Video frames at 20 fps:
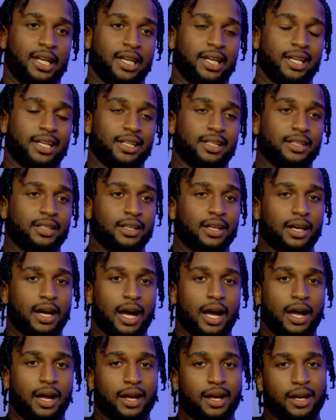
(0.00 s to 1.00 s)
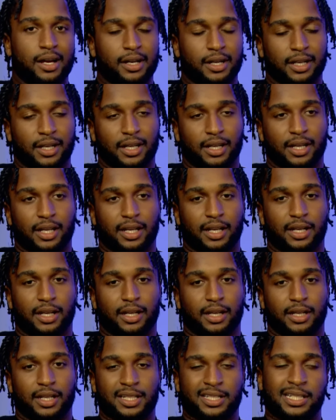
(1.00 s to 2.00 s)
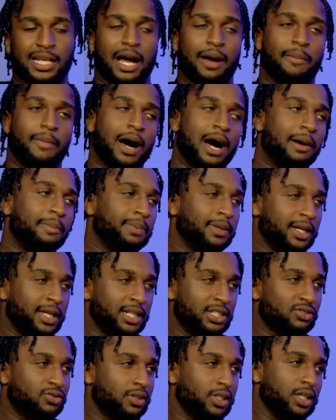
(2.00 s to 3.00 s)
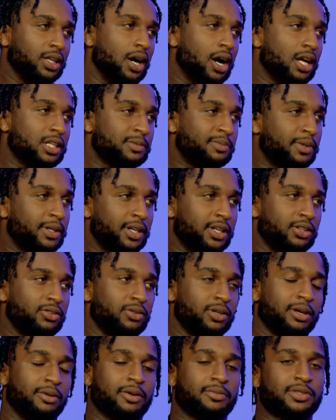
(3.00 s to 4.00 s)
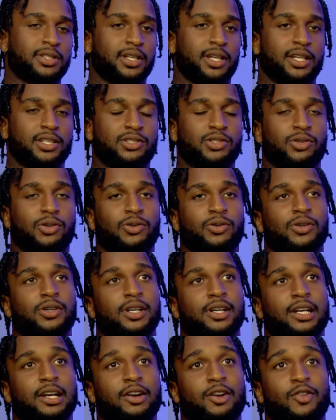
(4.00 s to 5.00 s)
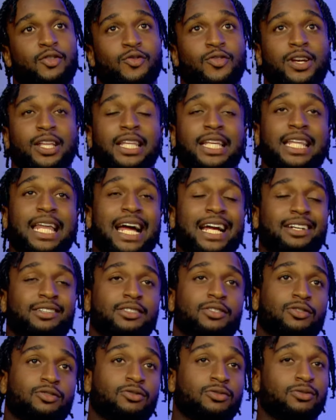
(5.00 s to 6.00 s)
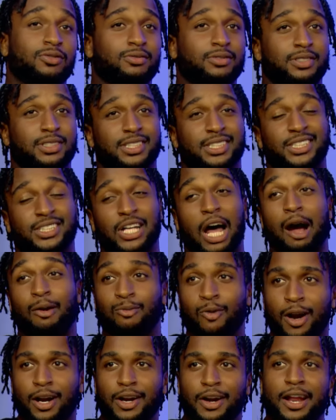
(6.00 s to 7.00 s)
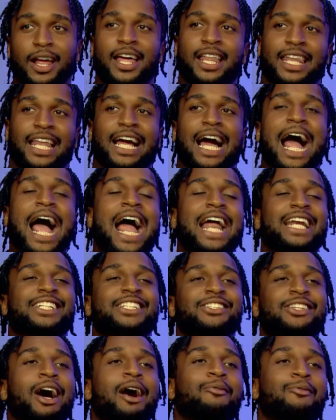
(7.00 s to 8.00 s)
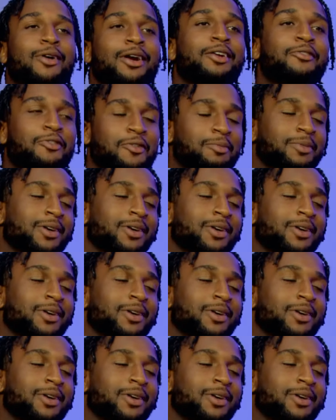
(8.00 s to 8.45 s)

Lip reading: And it's not my plan, it's really God's plan. You get what I'm saying? So really like, stop running. Like I had to stop running from